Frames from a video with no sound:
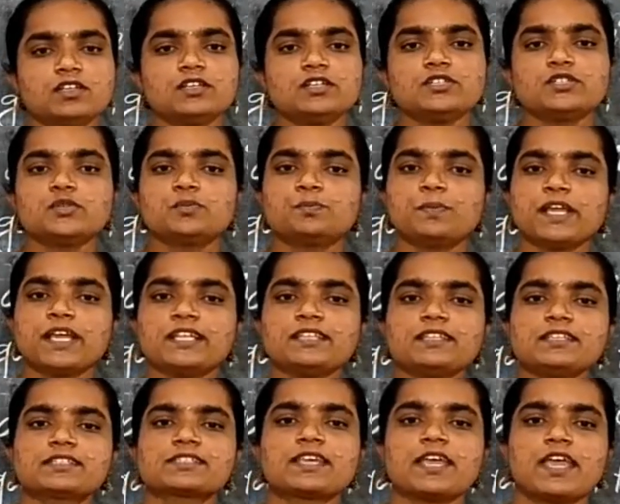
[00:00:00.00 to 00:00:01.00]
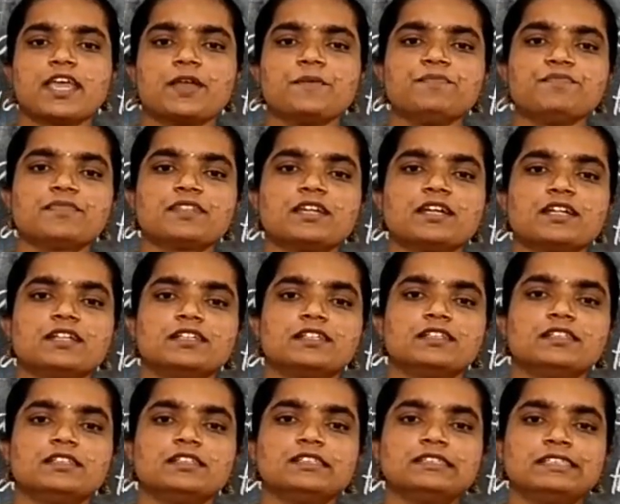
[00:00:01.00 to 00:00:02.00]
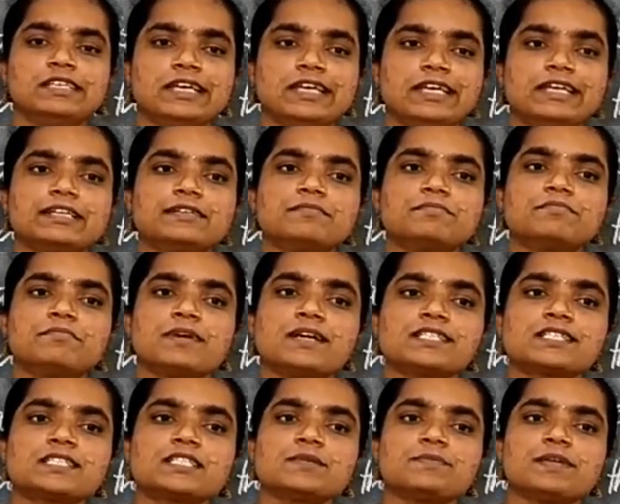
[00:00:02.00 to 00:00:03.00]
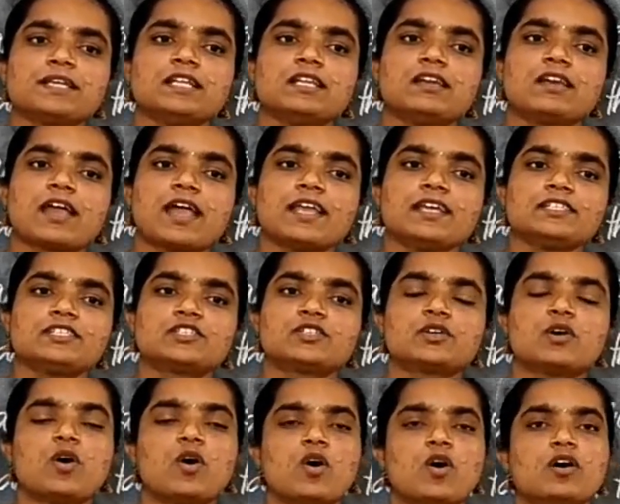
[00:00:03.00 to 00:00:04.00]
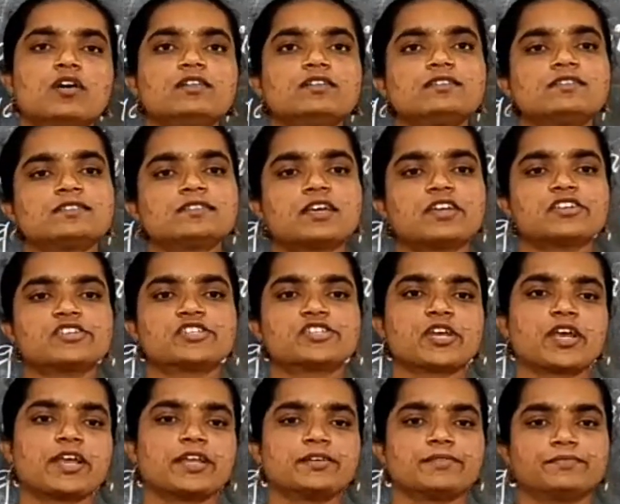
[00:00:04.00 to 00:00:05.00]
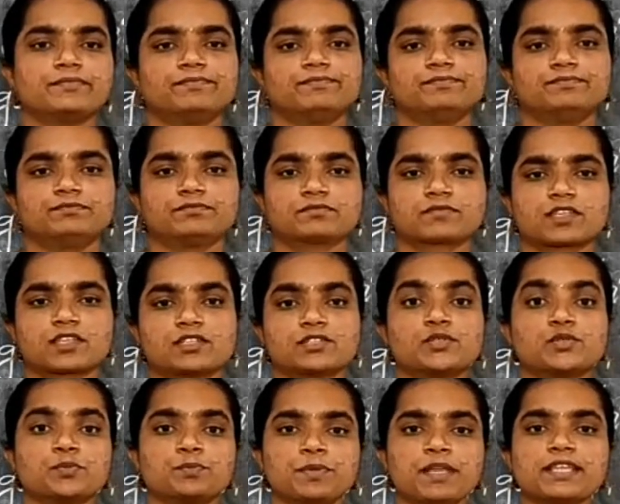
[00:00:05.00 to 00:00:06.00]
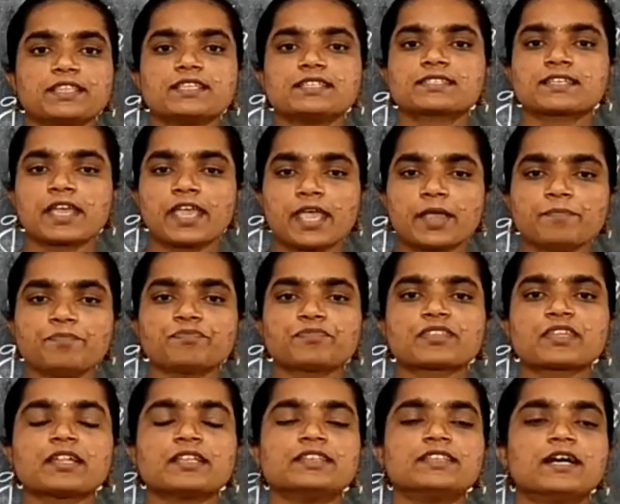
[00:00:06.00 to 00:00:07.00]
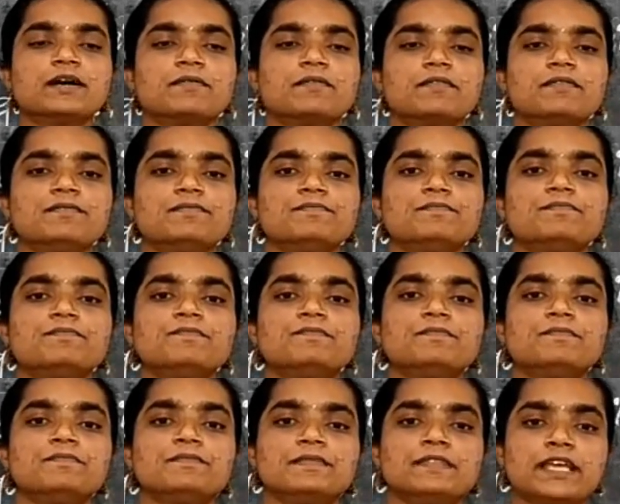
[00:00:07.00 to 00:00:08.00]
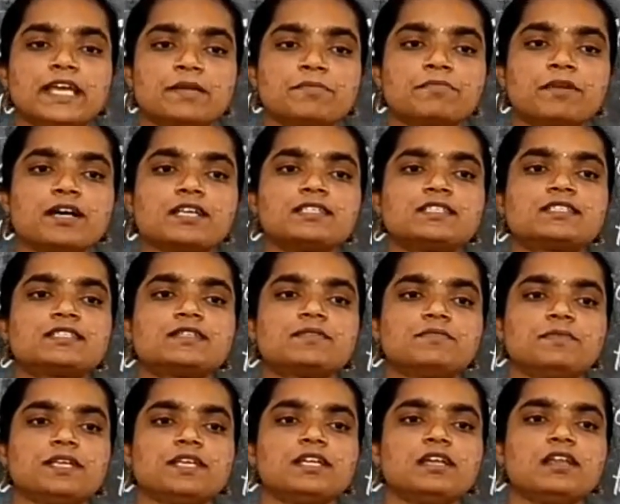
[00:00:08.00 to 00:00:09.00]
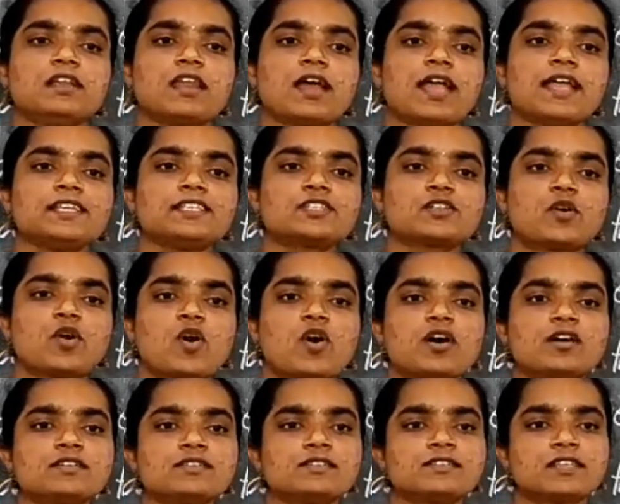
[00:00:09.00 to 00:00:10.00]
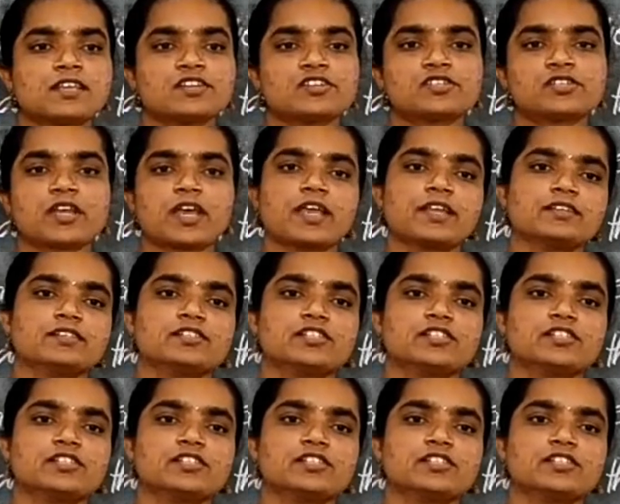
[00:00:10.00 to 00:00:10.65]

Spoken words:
To play this game, there must be light or sunshine. To play this game, there must be light or sunshine.